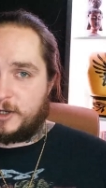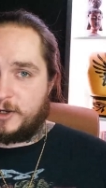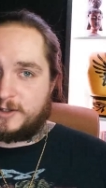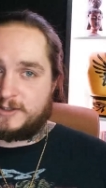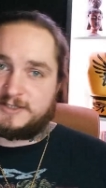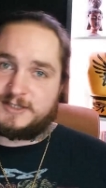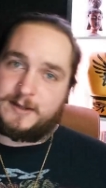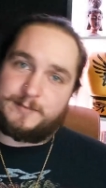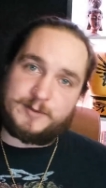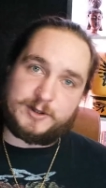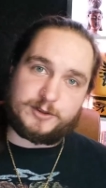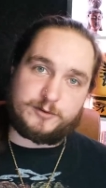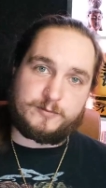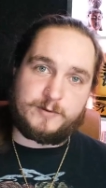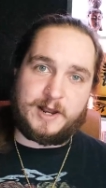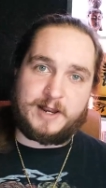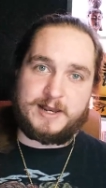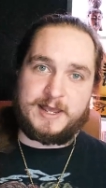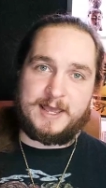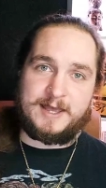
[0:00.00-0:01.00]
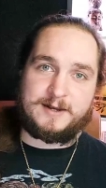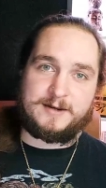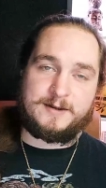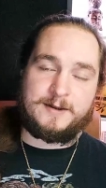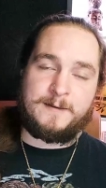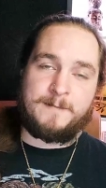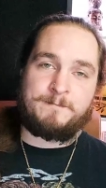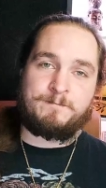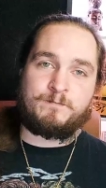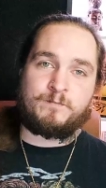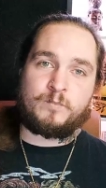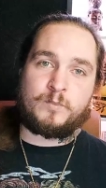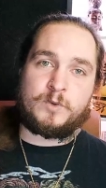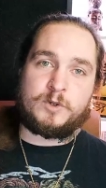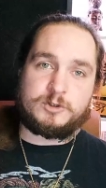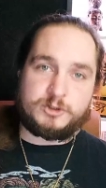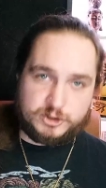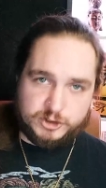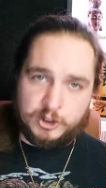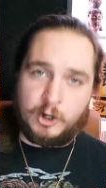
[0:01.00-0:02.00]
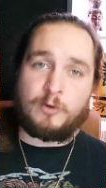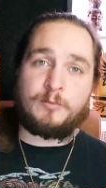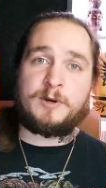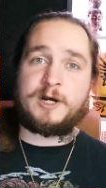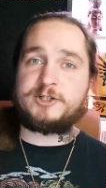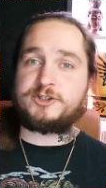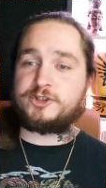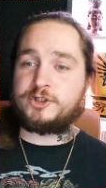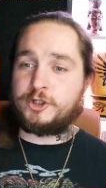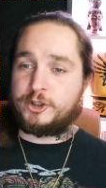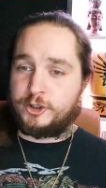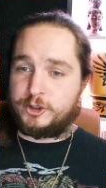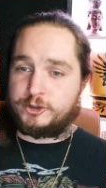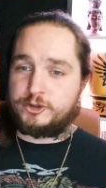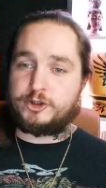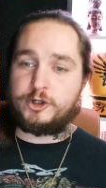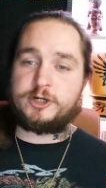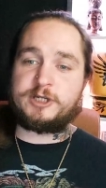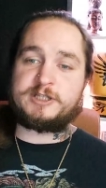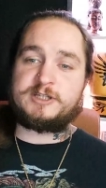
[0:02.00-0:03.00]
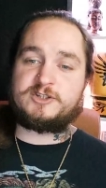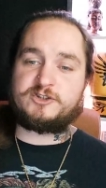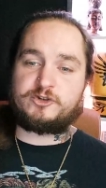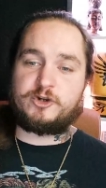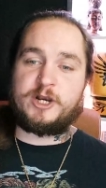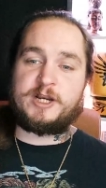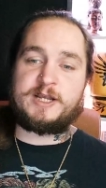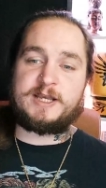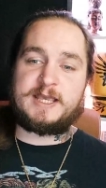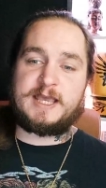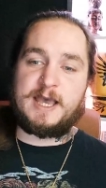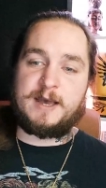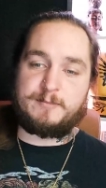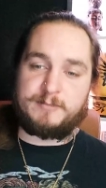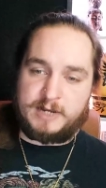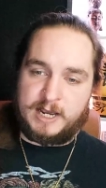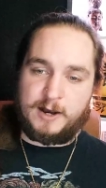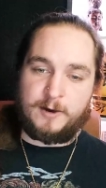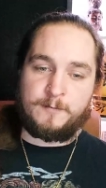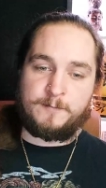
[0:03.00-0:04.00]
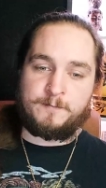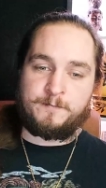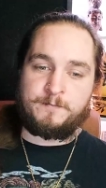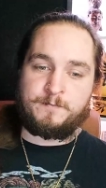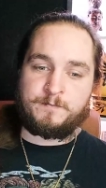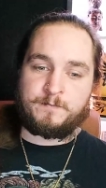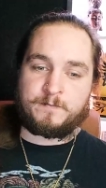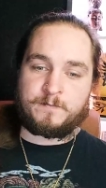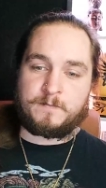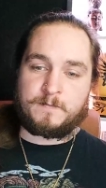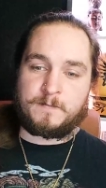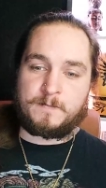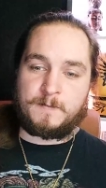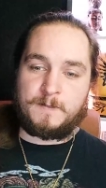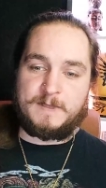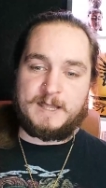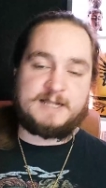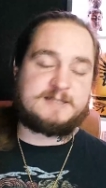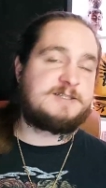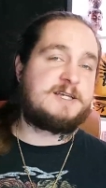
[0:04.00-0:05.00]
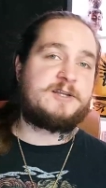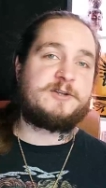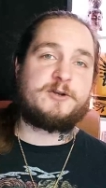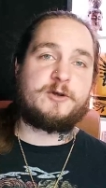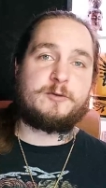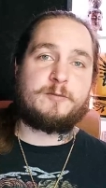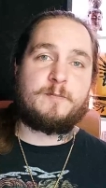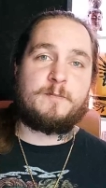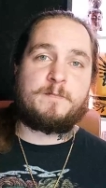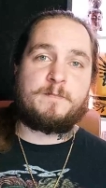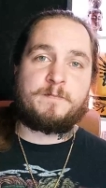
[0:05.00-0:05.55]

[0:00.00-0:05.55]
on slipping the right hand so much during this training camp. Now, that's it, dude.